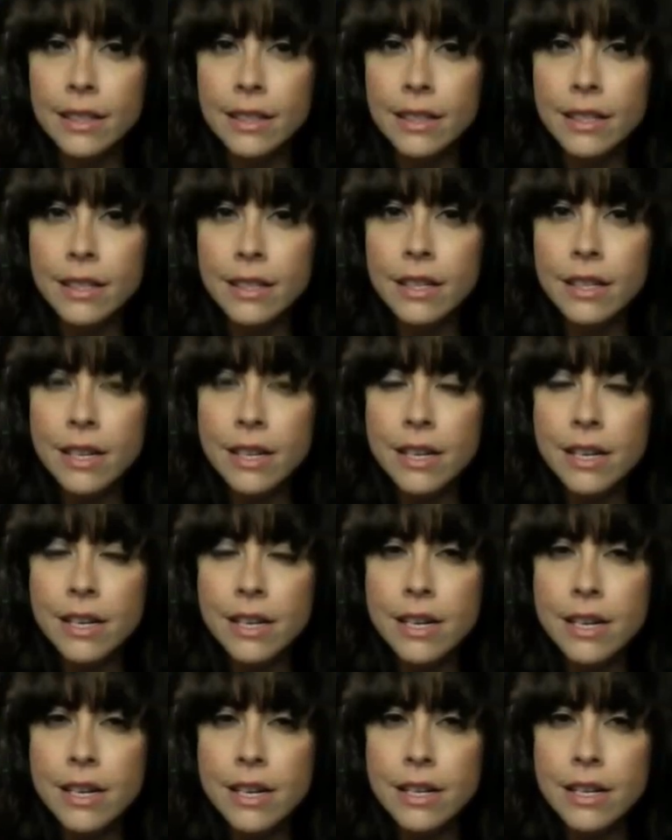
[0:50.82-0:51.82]

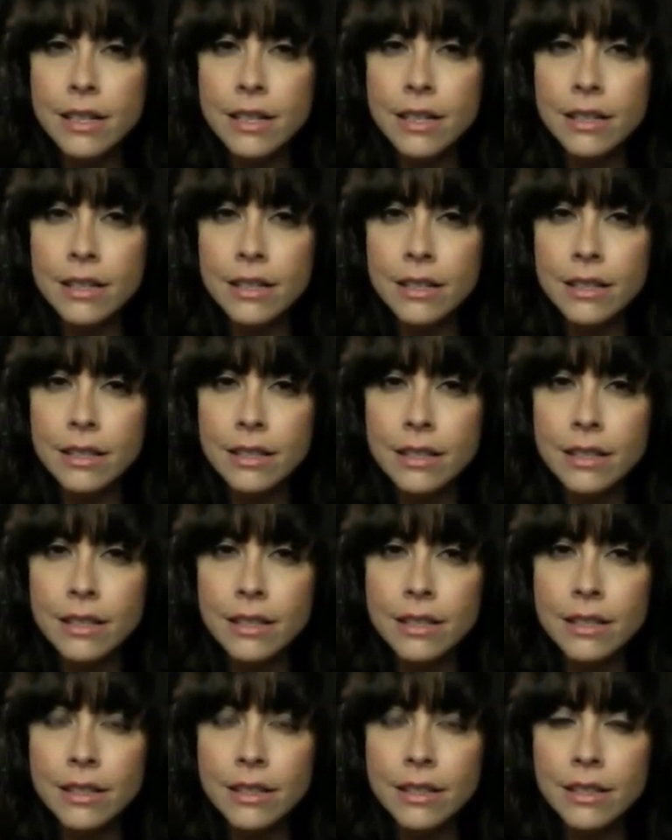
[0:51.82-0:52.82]

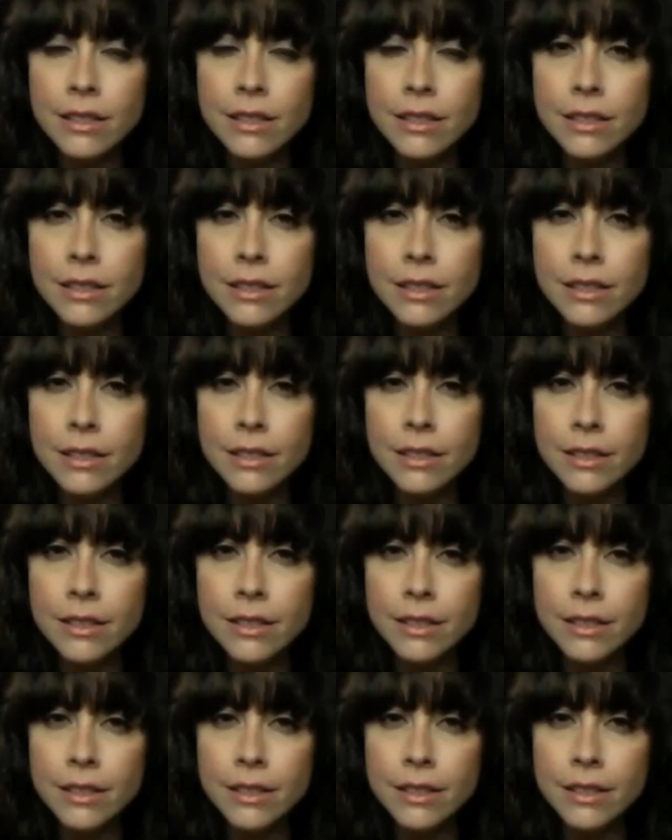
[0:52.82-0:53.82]

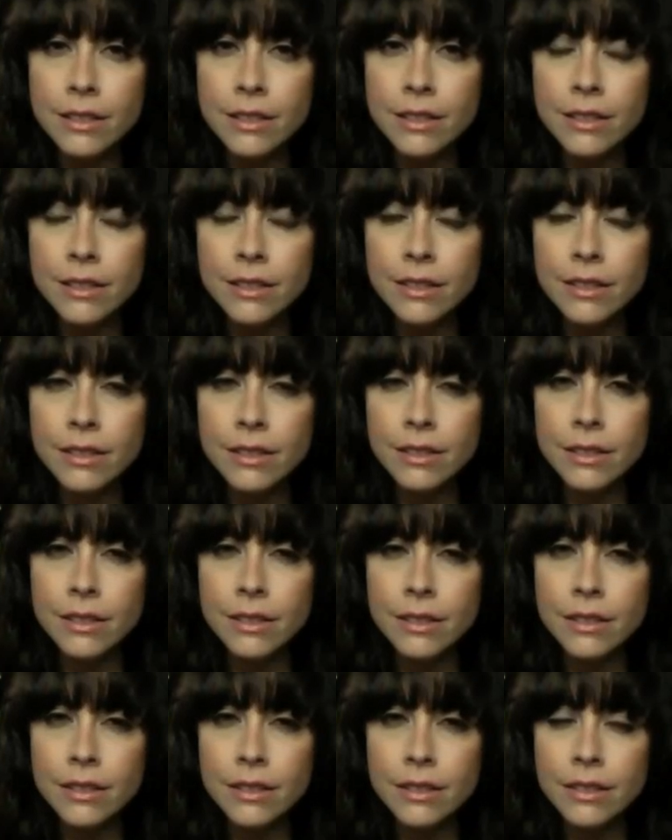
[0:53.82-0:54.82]

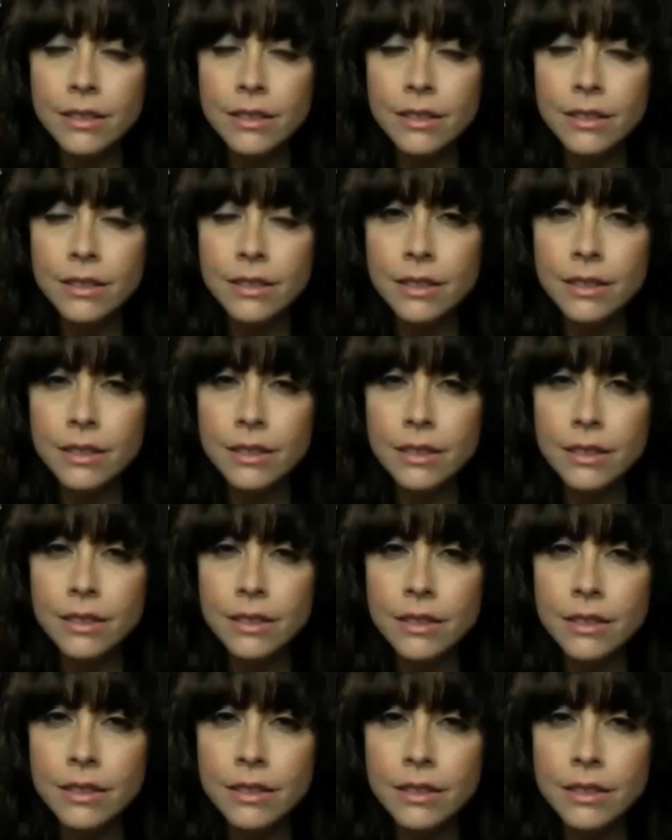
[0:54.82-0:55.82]

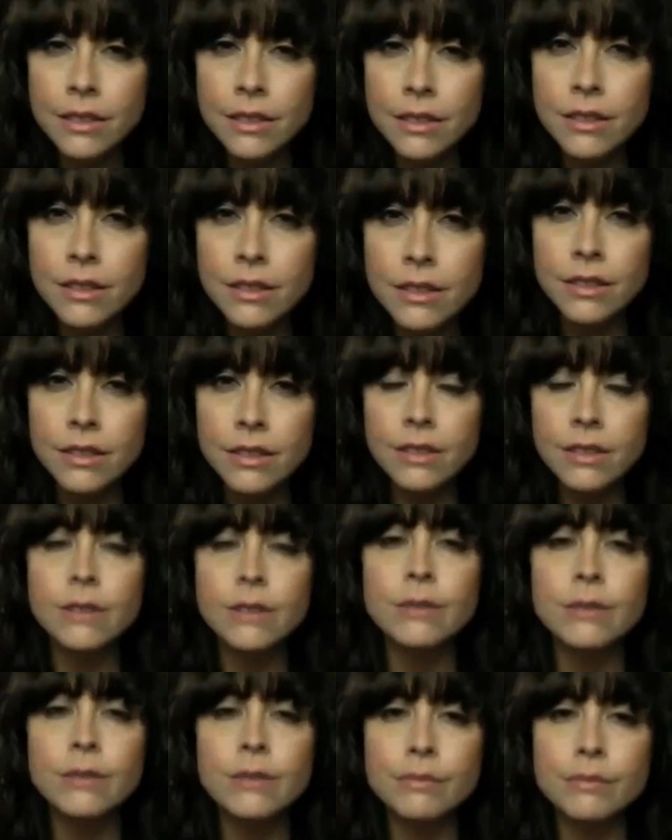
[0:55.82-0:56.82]

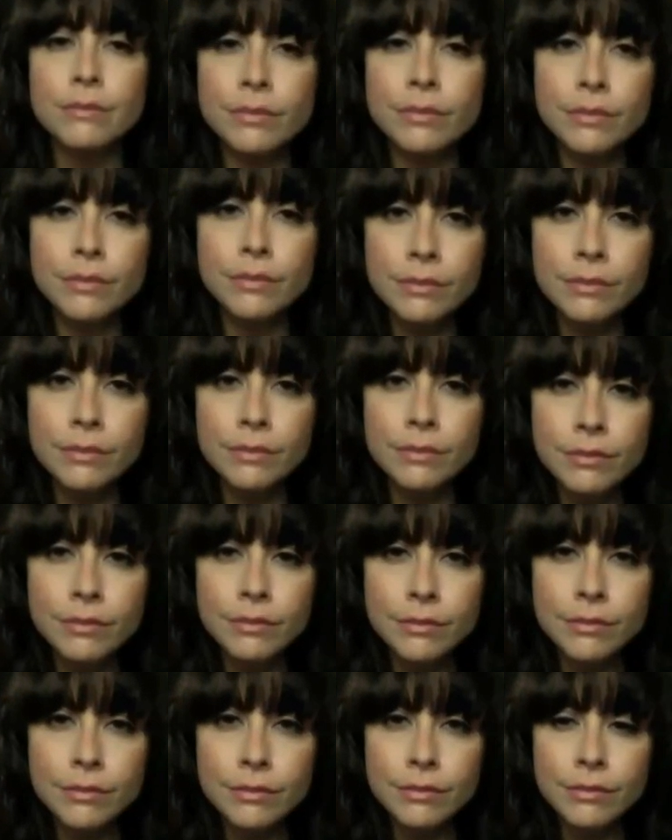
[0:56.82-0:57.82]
This person isn't speaking.